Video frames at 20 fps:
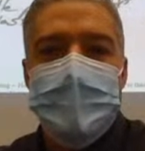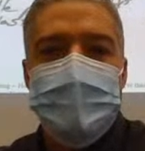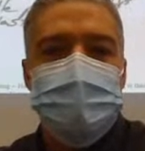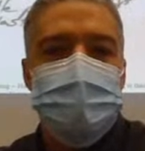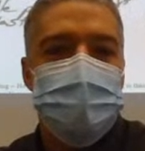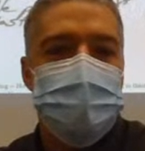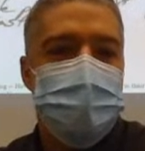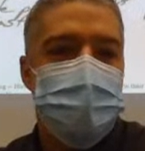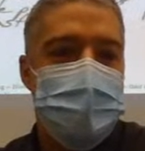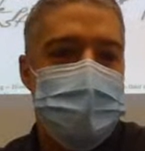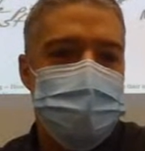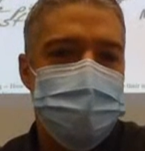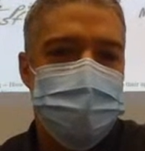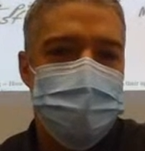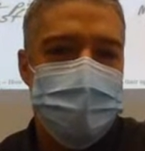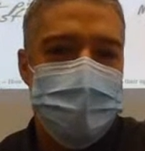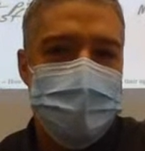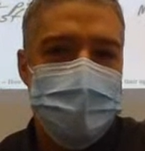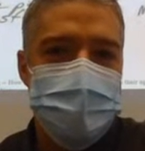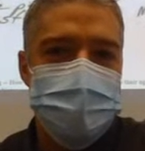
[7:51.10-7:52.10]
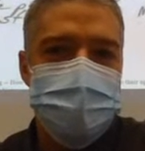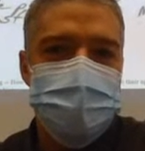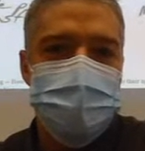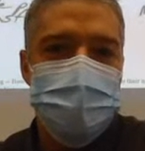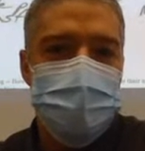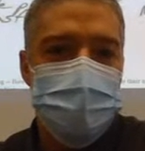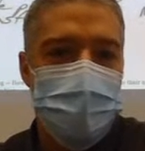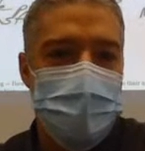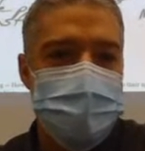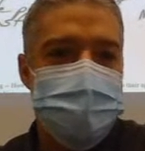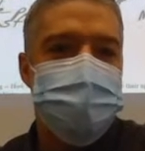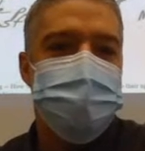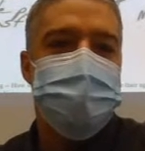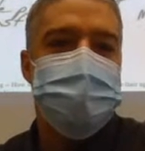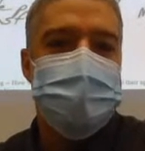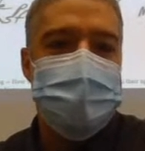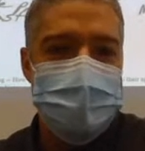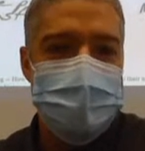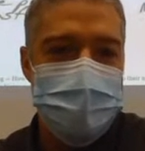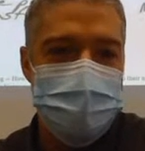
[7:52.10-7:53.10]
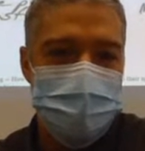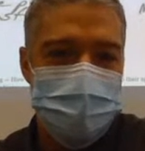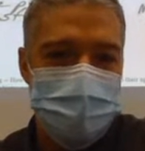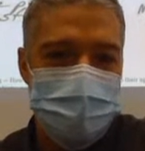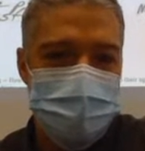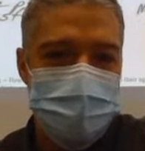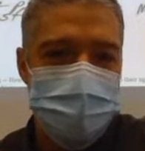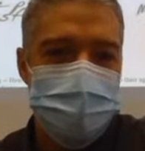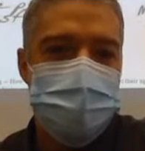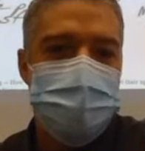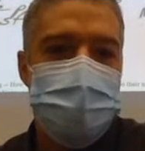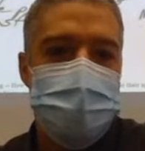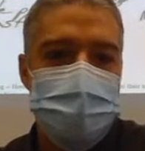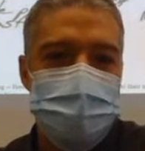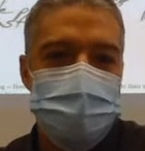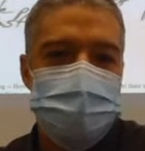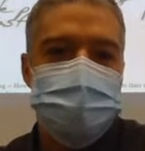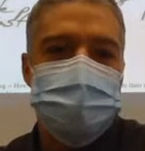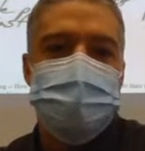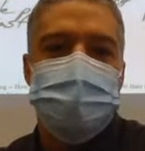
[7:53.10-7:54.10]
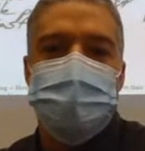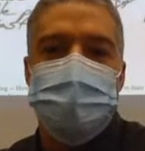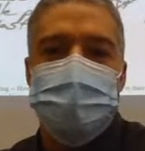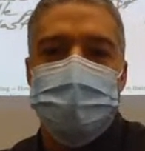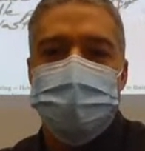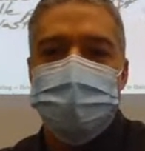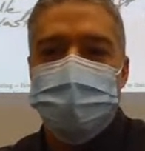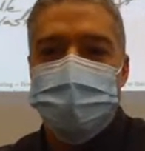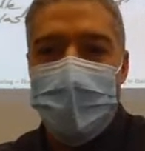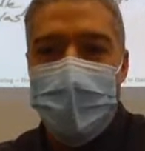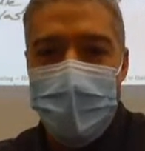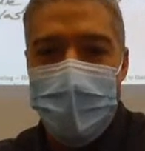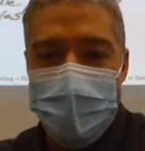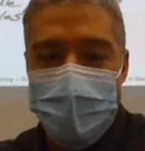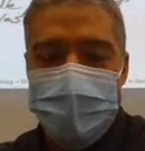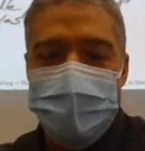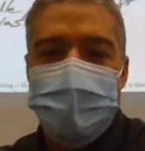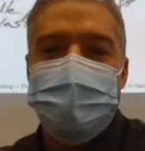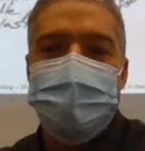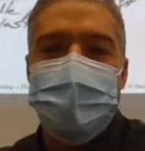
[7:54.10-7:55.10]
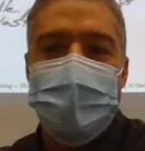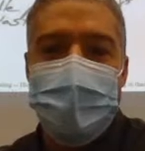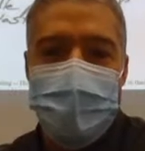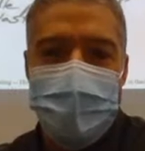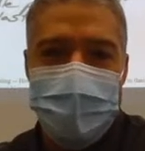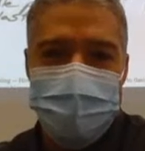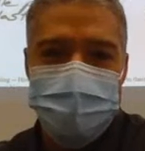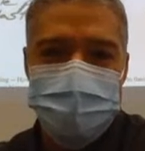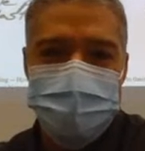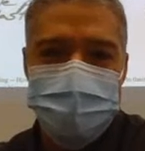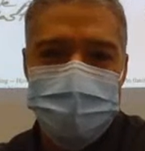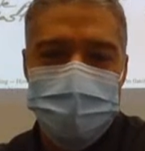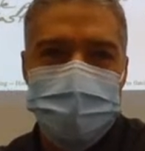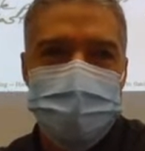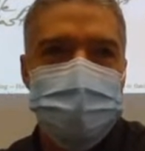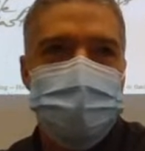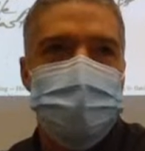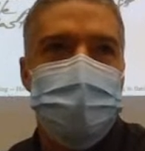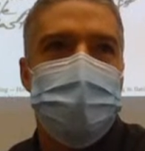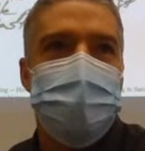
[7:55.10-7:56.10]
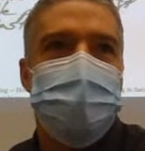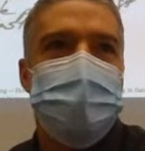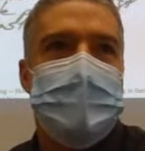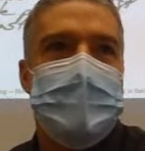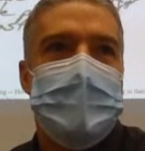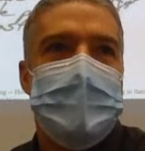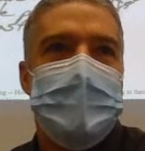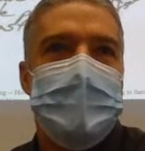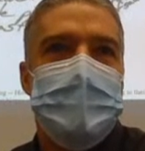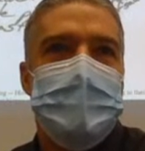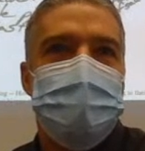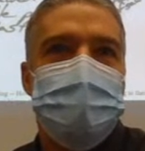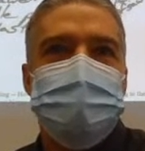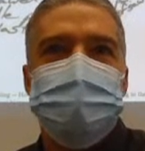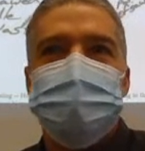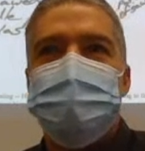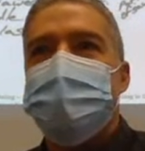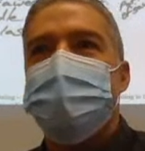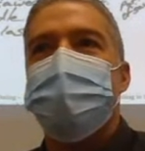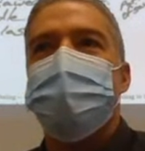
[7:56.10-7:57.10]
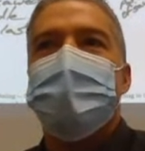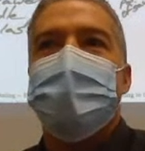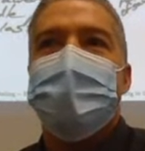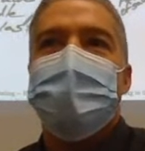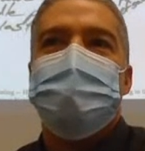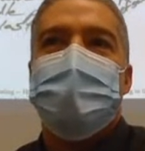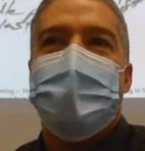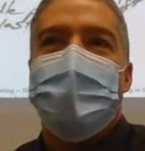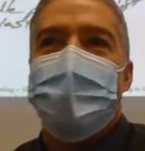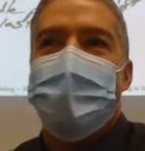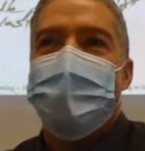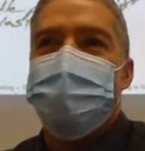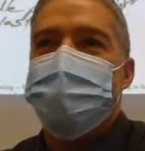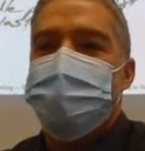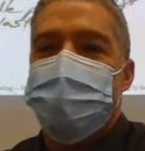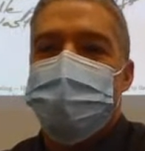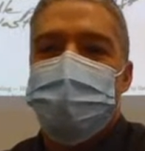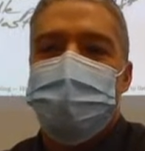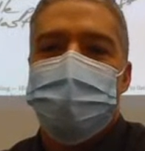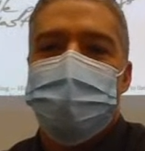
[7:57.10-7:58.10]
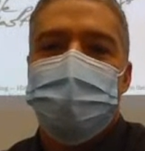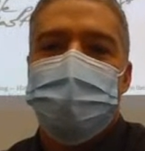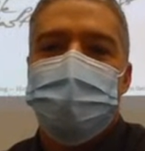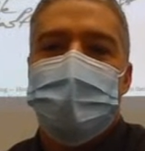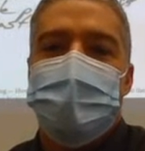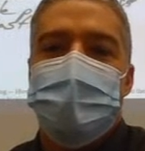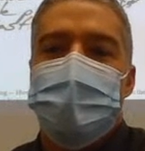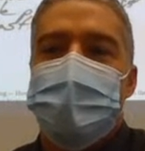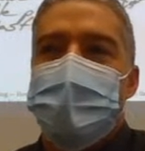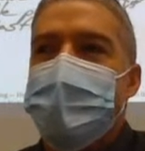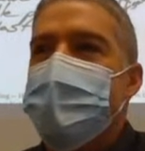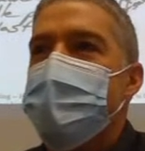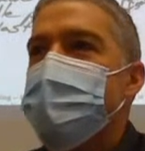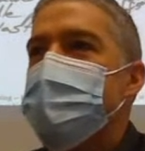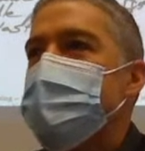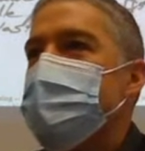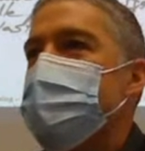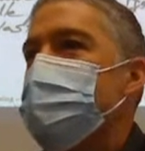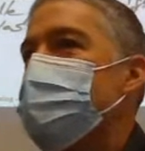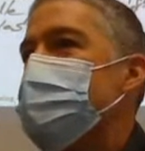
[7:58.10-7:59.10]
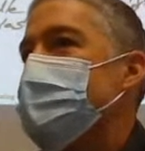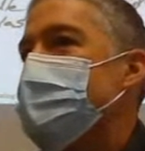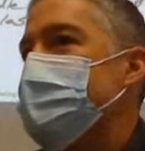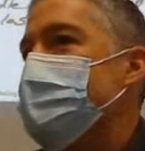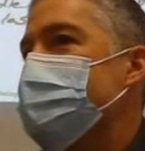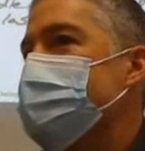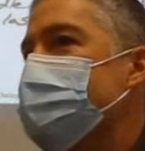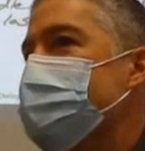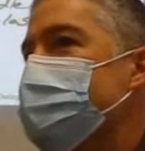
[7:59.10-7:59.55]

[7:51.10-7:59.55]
So the question is, which needle pierced the stack last? So which needle came last? Needle A or needle B?